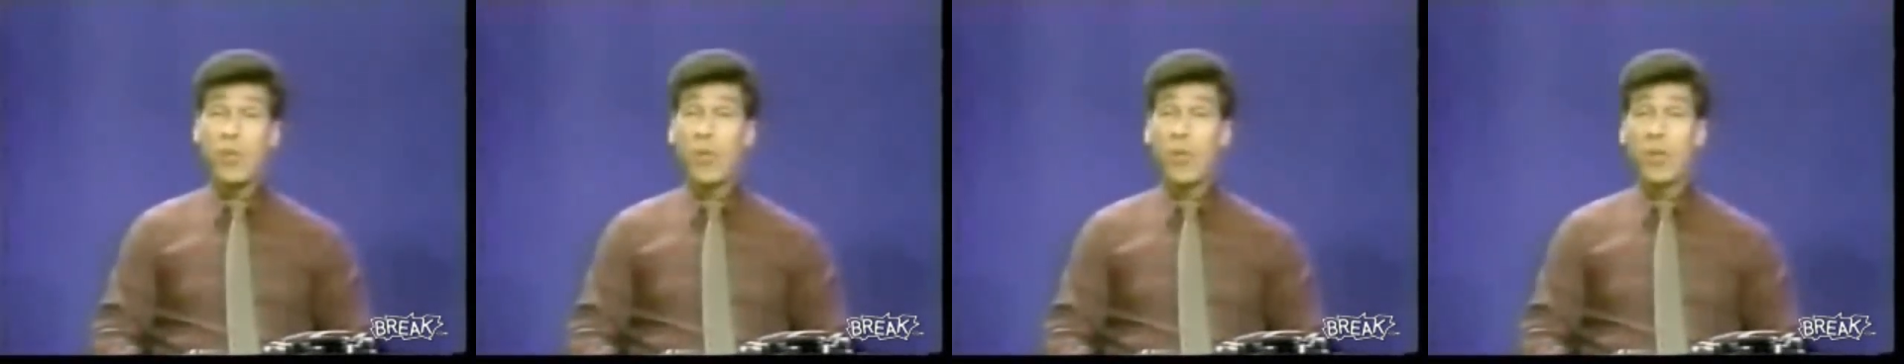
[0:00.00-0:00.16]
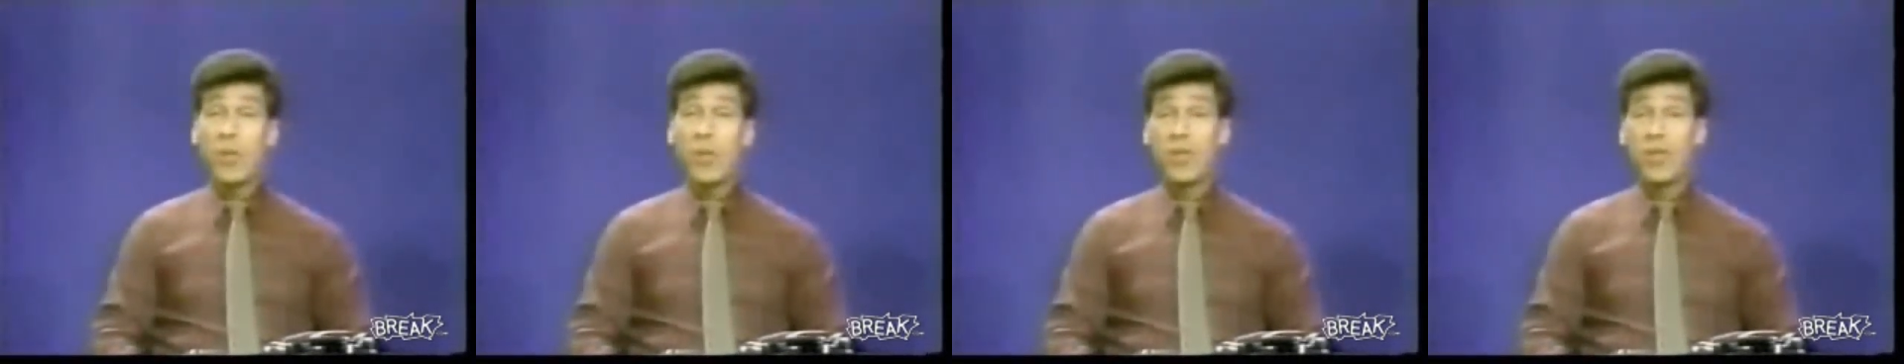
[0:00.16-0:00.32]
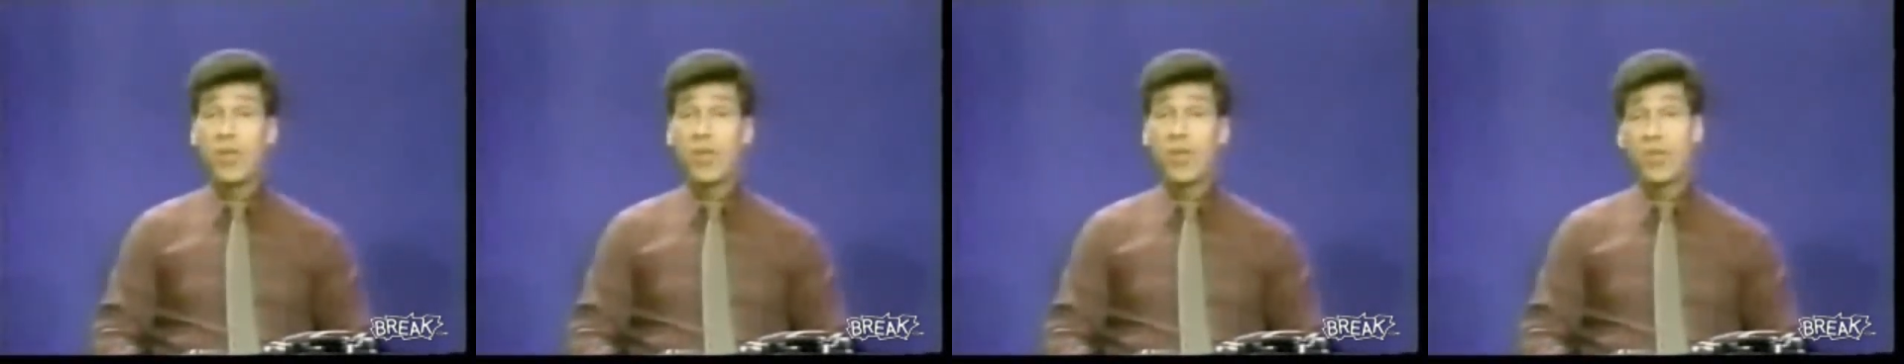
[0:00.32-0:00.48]

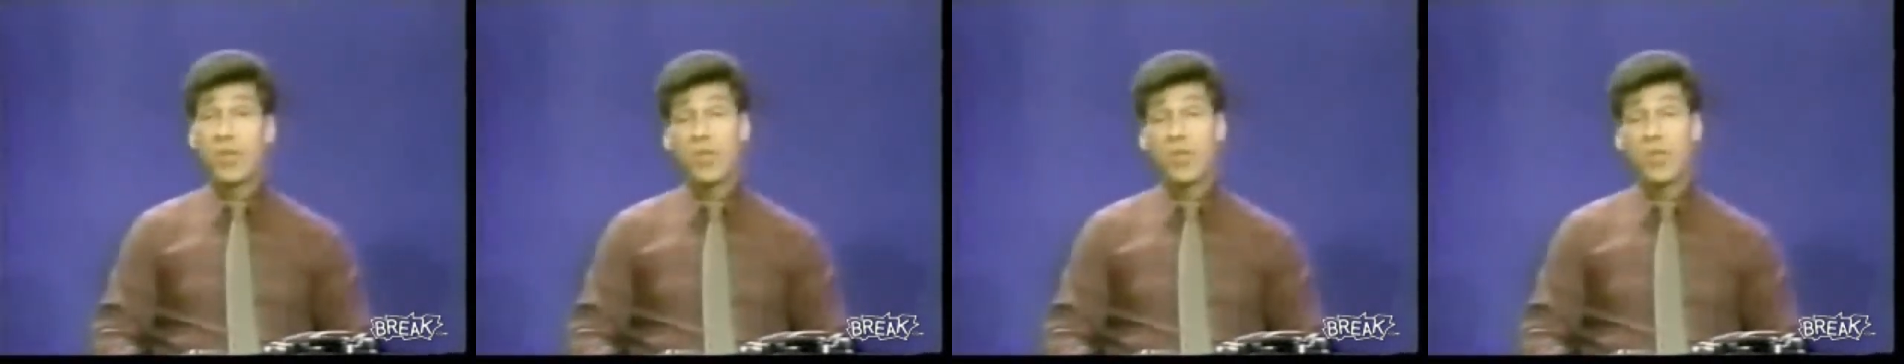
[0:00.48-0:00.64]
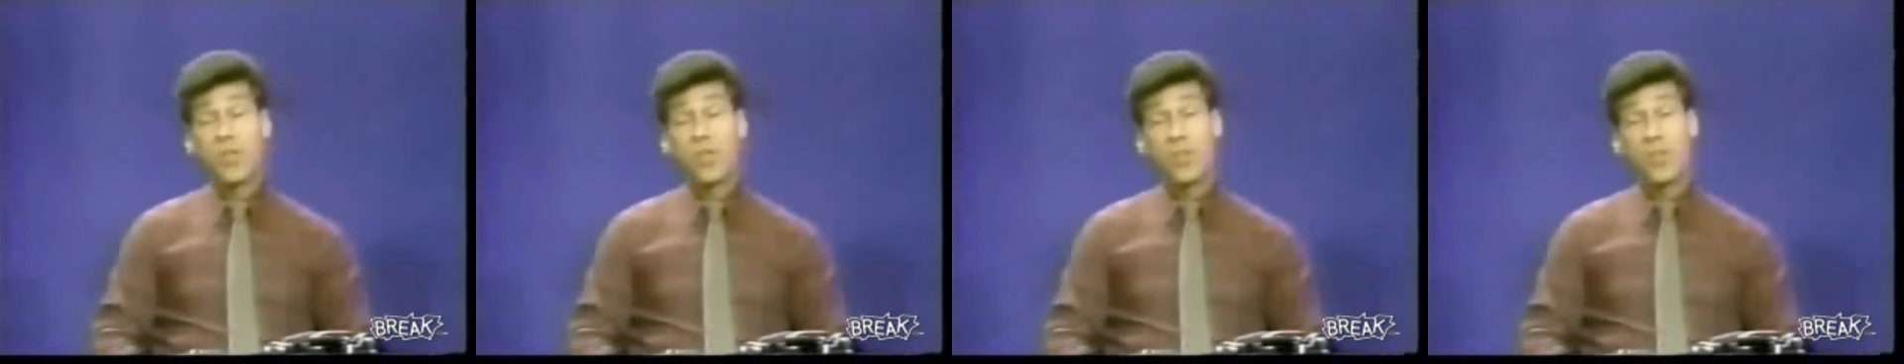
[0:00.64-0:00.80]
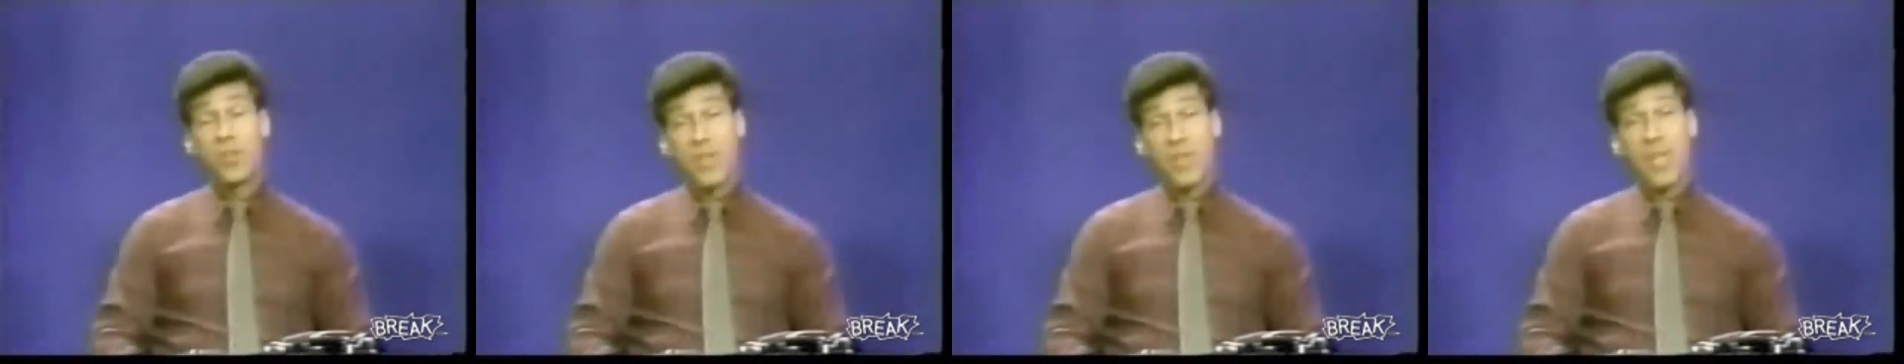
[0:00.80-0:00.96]
but we
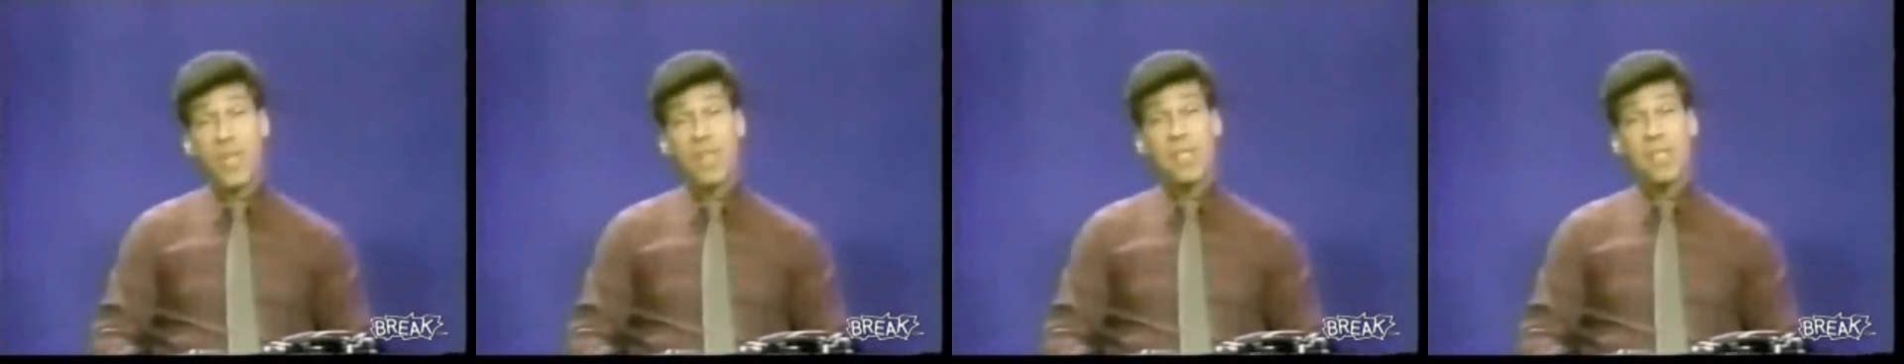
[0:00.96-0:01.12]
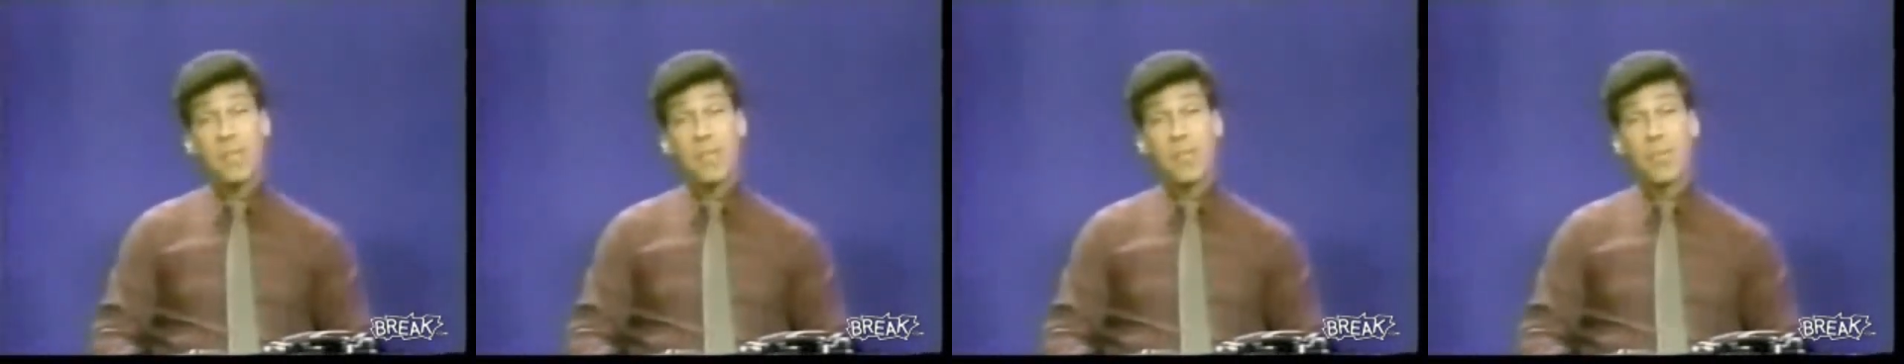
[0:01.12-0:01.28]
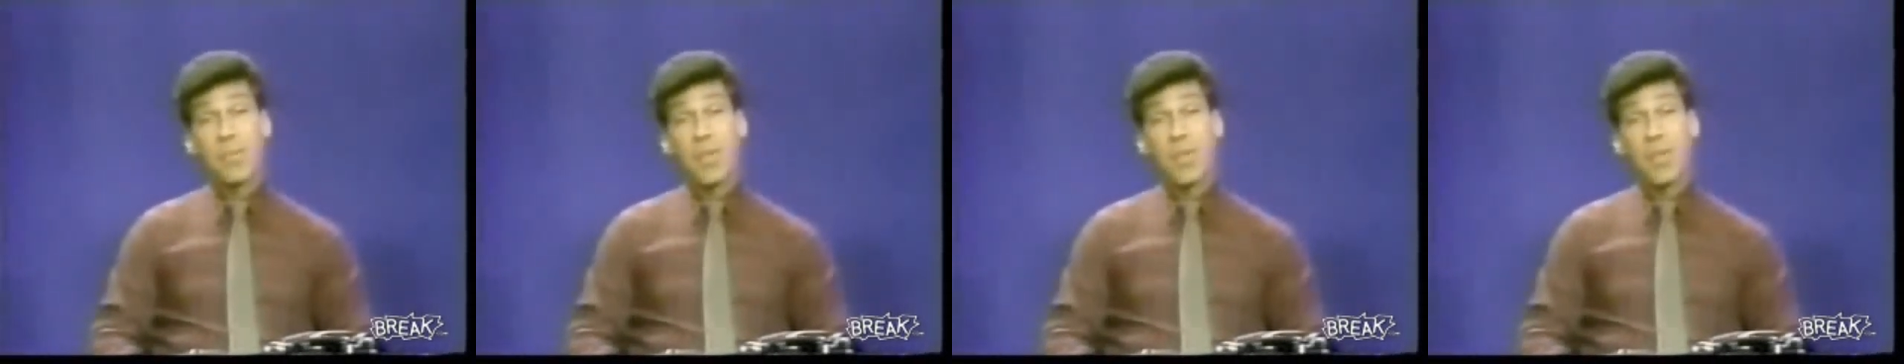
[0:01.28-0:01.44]
just
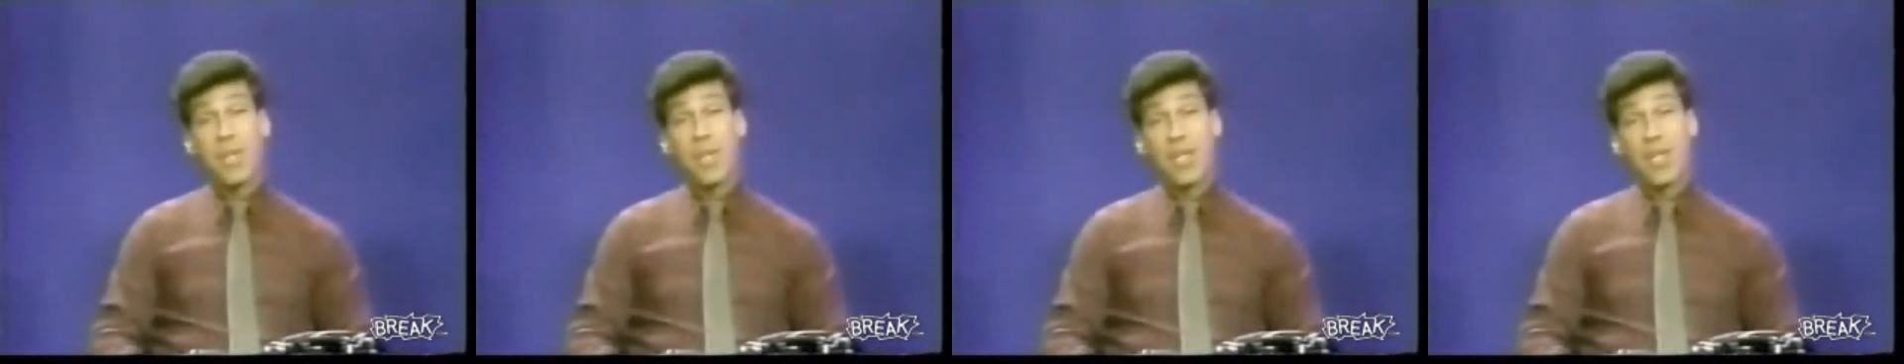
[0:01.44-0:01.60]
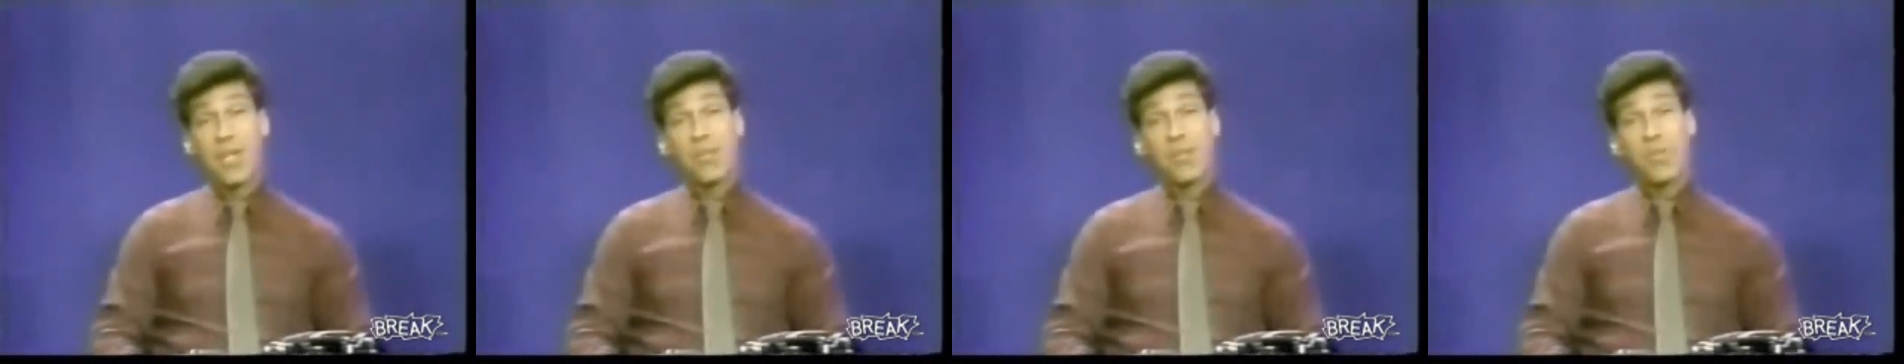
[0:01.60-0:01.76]
got some uh,